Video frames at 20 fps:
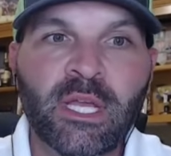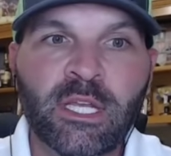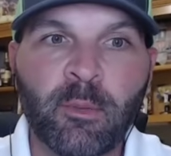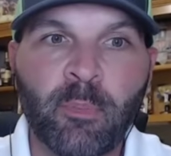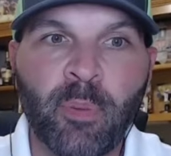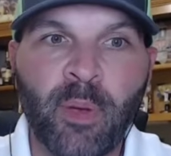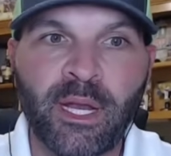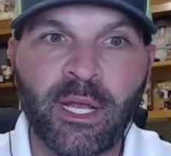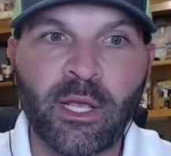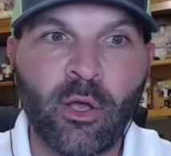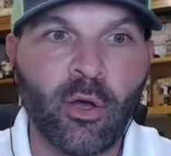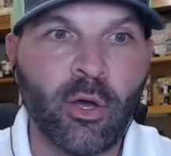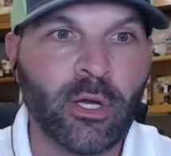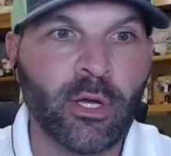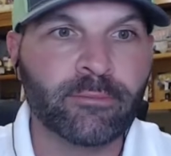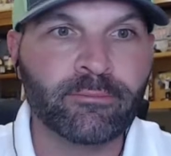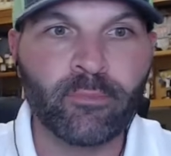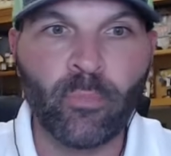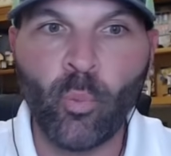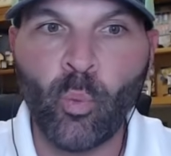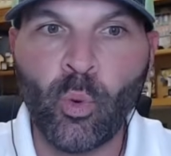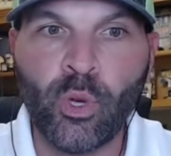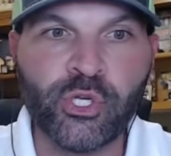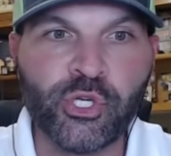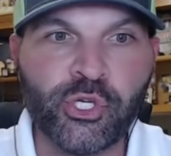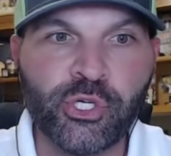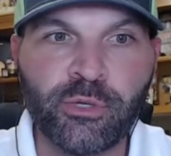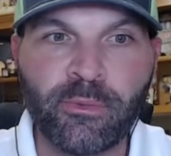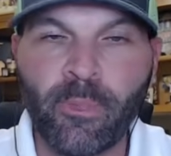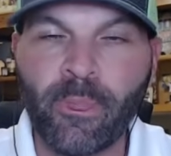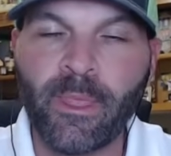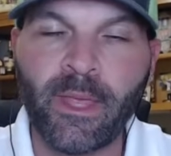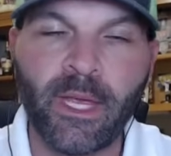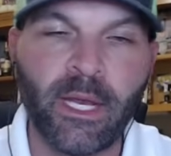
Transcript: depending on which,